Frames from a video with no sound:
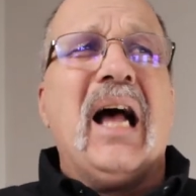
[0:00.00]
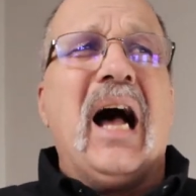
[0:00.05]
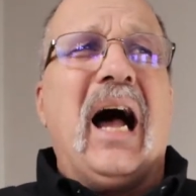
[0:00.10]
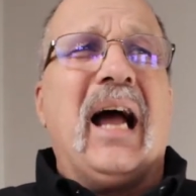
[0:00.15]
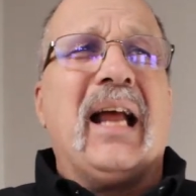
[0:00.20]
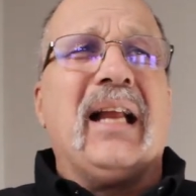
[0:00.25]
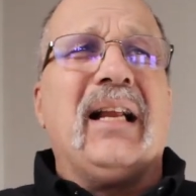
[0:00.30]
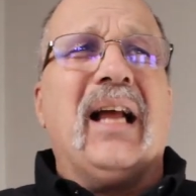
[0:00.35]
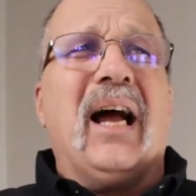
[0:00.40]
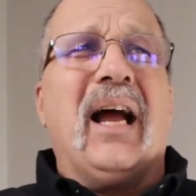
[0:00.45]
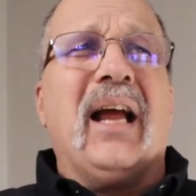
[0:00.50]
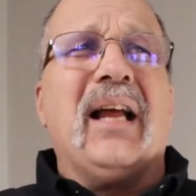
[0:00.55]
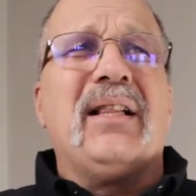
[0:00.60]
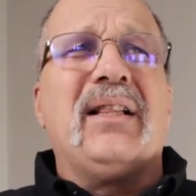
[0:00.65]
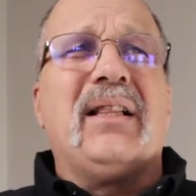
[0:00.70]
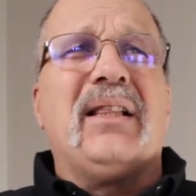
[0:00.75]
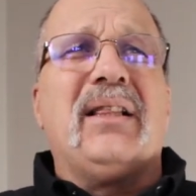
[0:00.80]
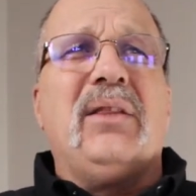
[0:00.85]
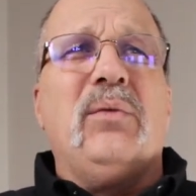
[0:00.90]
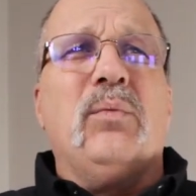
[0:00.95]

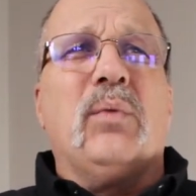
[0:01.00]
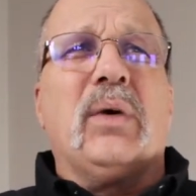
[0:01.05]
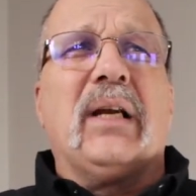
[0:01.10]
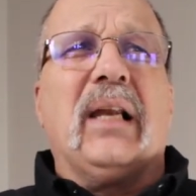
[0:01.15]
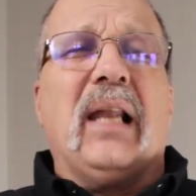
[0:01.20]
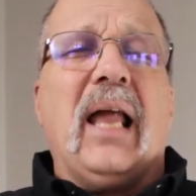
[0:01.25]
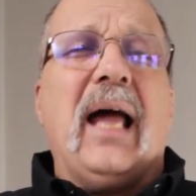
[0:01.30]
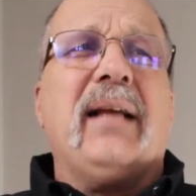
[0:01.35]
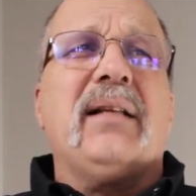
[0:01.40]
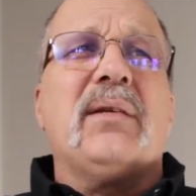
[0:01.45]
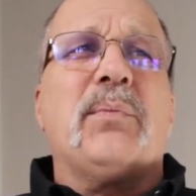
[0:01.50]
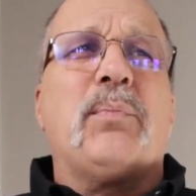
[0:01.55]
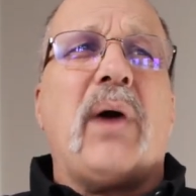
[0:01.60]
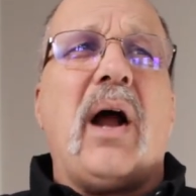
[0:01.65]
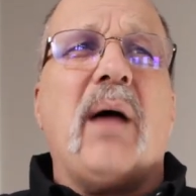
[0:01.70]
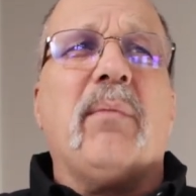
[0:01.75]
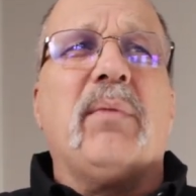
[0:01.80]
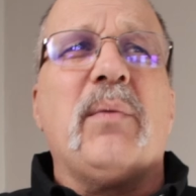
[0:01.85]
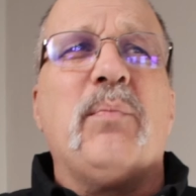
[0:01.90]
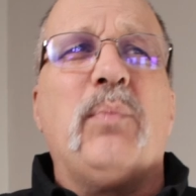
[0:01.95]
I would like to
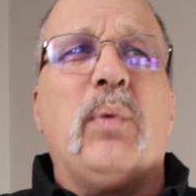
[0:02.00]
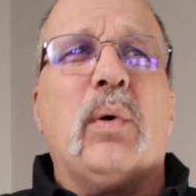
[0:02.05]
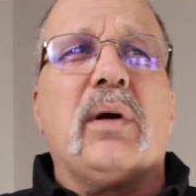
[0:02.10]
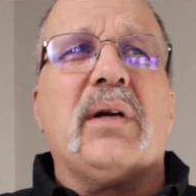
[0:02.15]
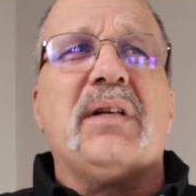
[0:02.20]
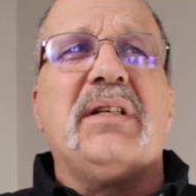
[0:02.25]
probably put